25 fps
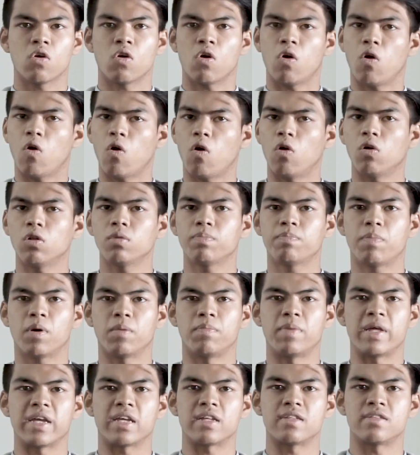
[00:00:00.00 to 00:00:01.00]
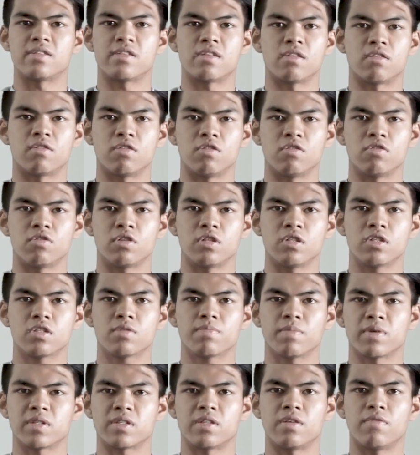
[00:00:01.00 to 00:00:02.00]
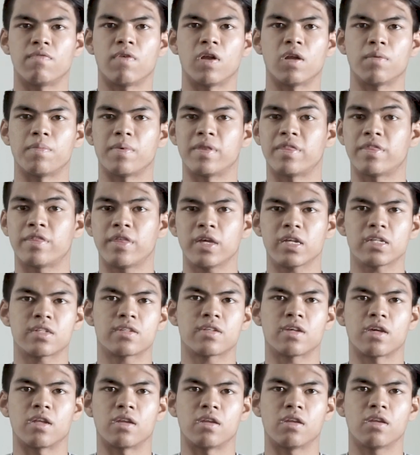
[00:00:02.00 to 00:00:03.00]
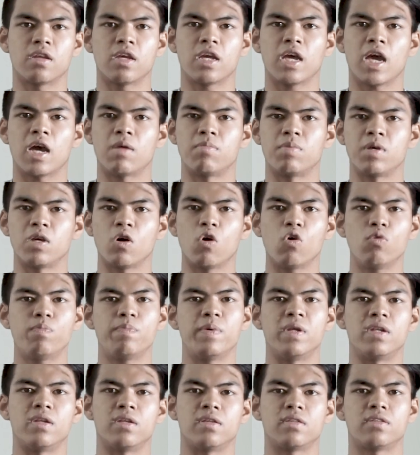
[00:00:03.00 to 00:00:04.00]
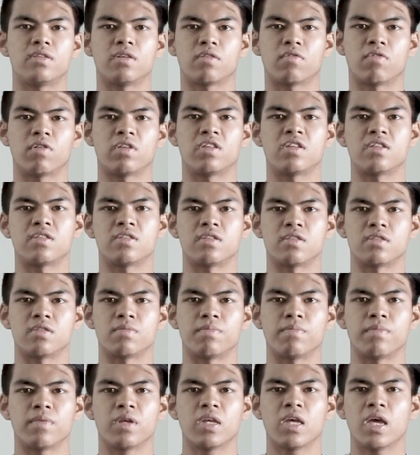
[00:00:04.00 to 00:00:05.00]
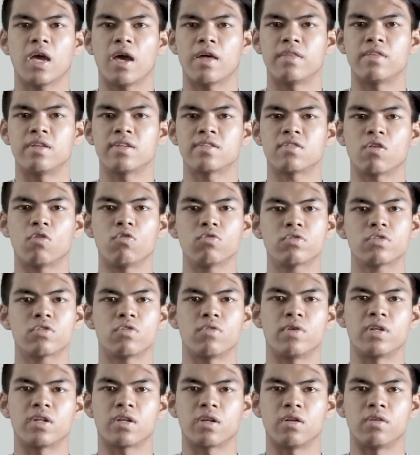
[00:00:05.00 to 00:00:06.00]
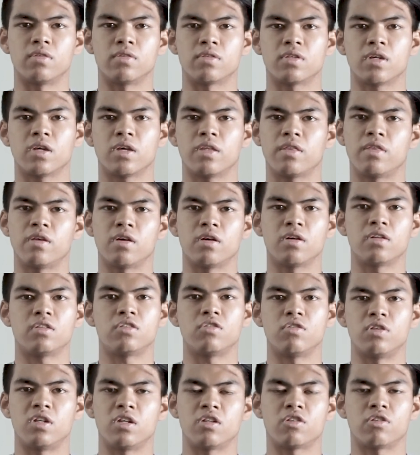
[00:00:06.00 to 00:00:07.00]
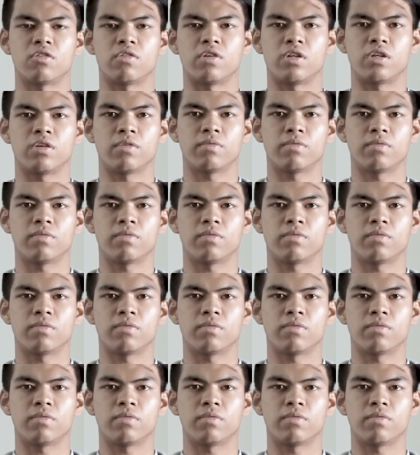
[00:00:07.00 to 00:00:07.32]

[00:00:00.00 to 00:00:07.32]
All public institutions must develop a thick skin and be open to criticism, and this also includes the judiciary.